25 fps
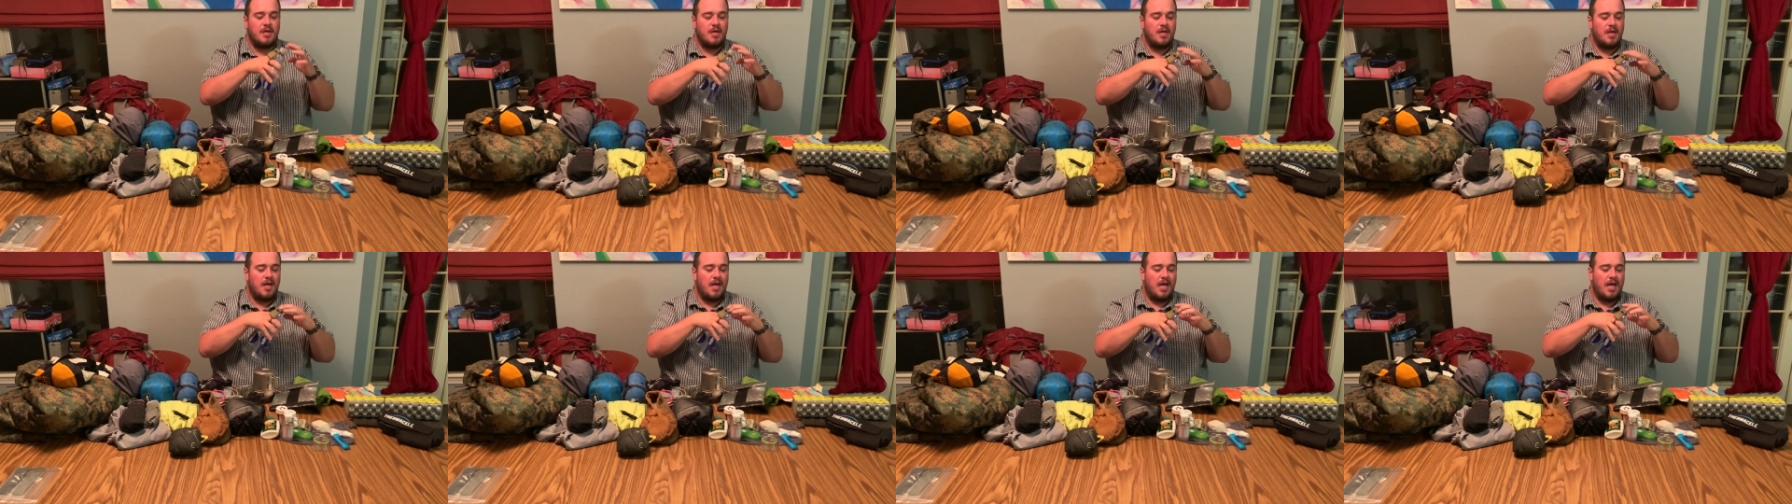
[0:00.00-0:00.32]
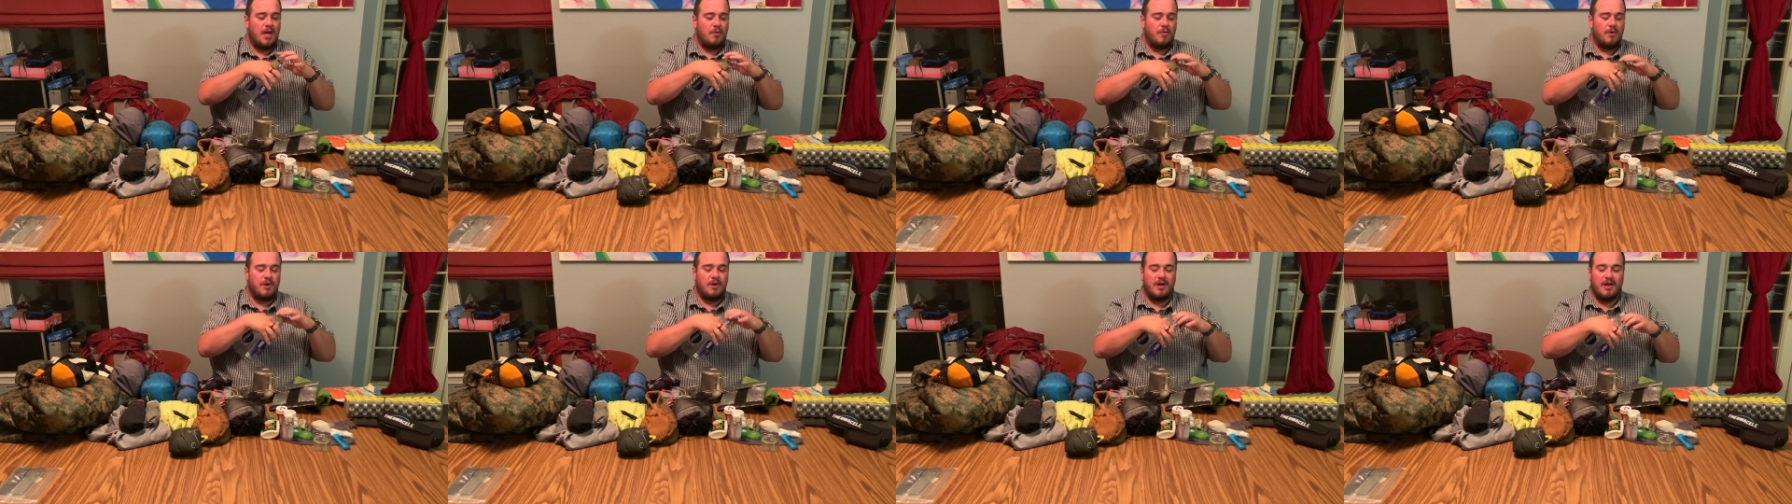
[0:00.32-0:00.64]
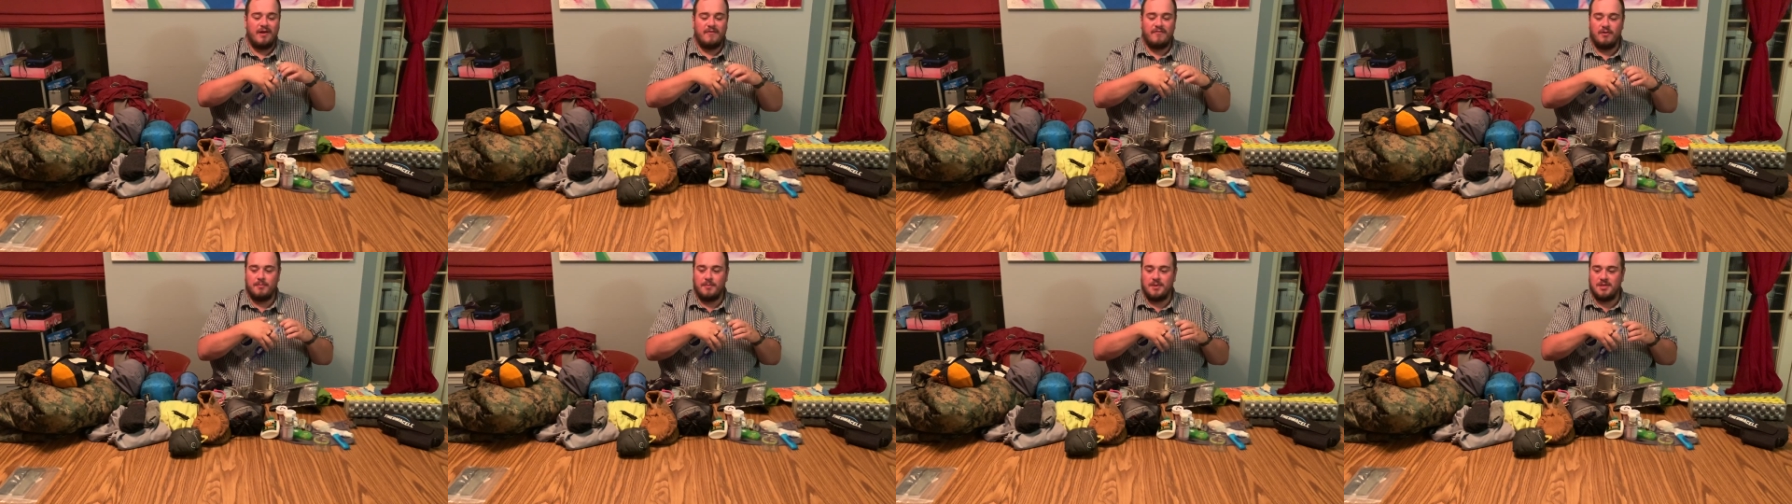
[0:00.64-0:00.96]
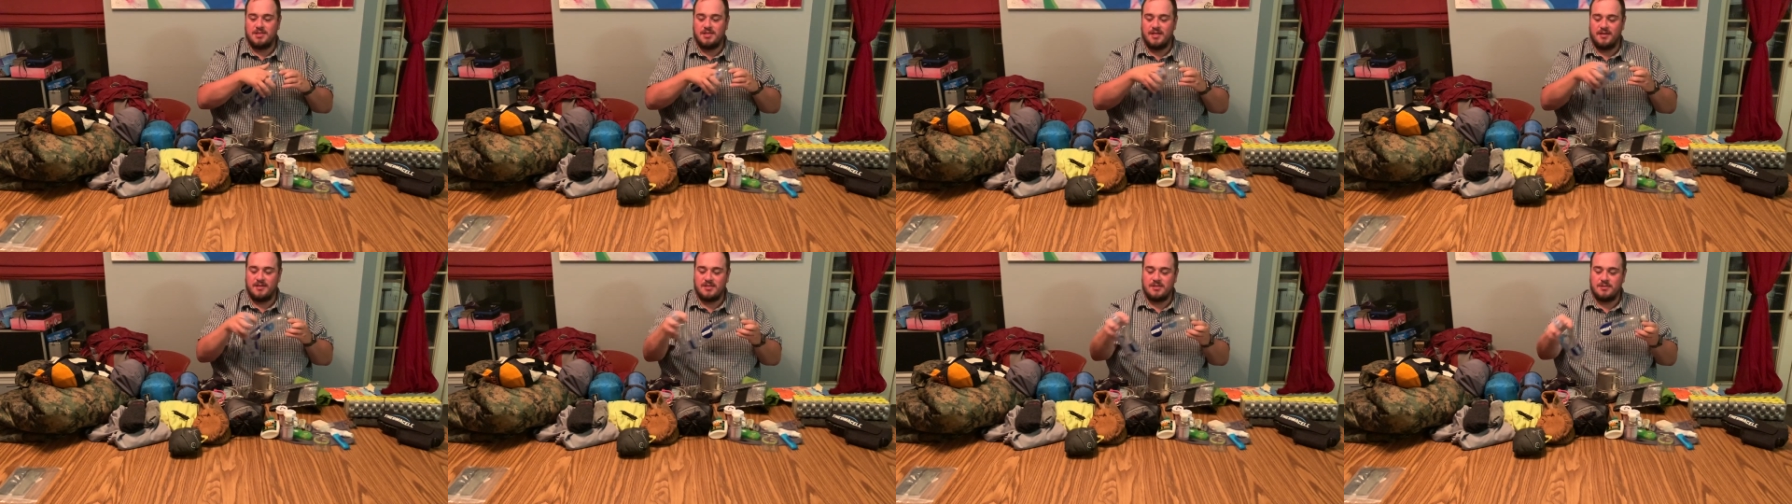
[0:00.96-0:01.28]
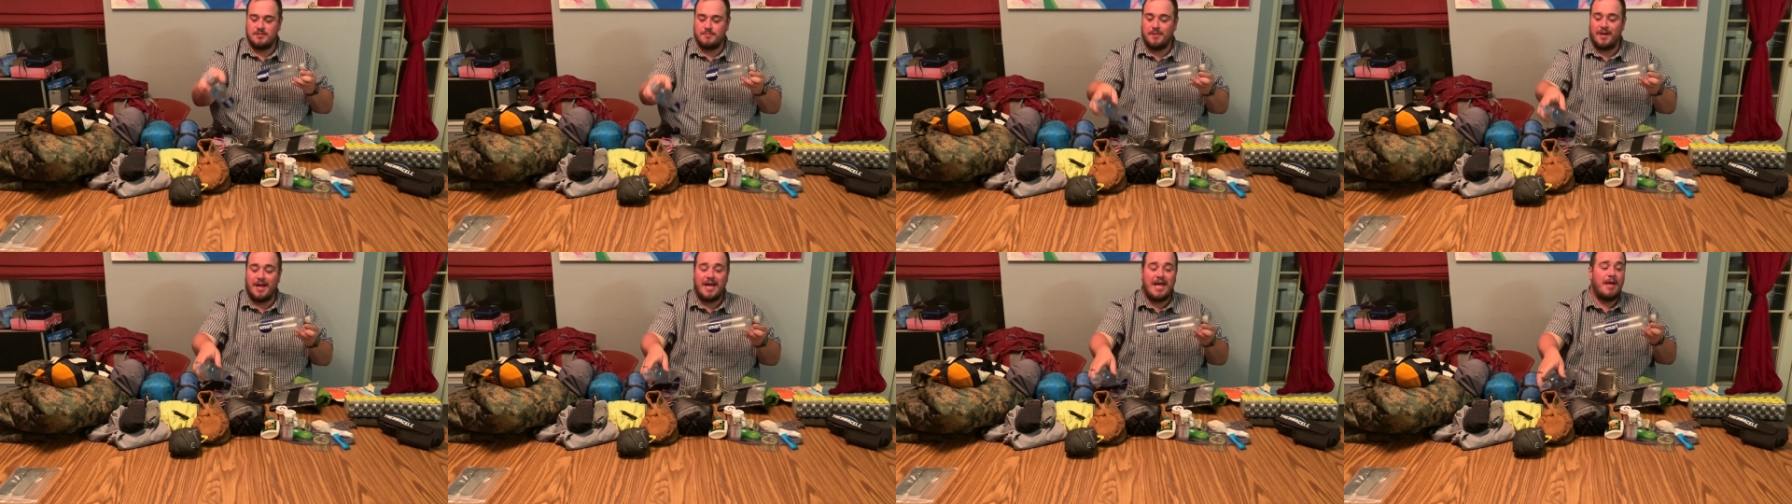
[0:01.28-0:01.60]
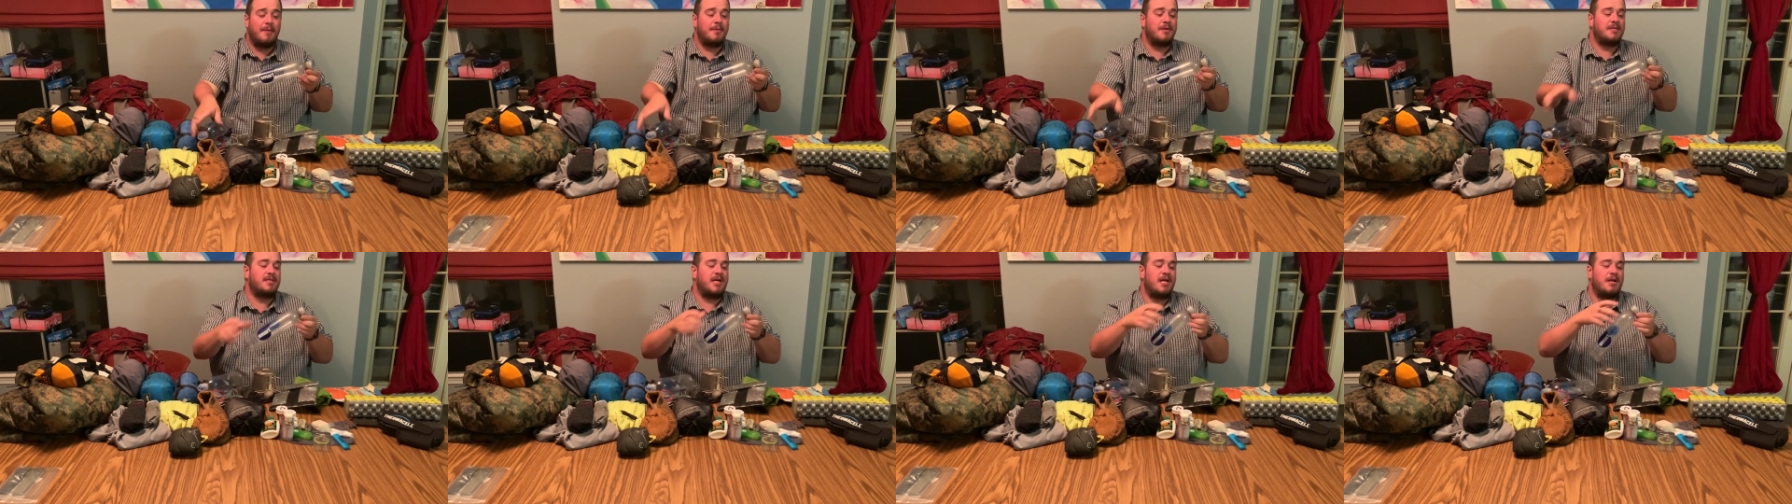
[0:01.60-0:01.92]
We don't have very much distance, but I am
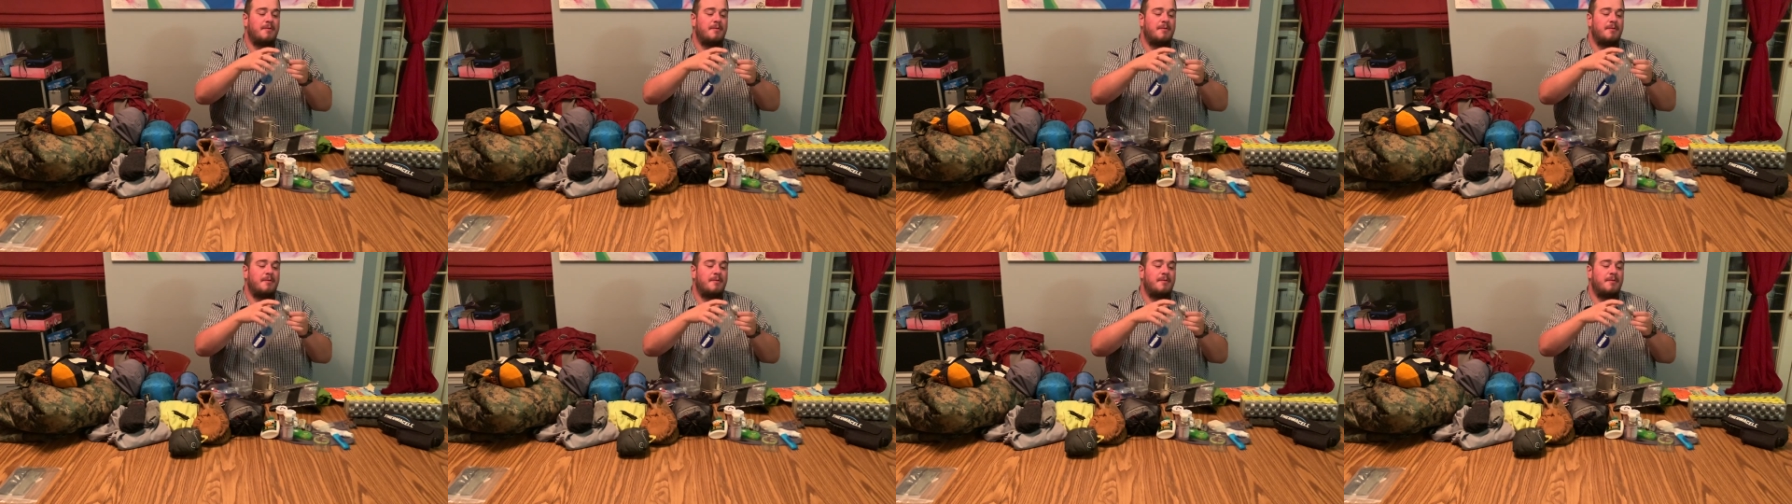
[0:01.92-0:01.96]
excited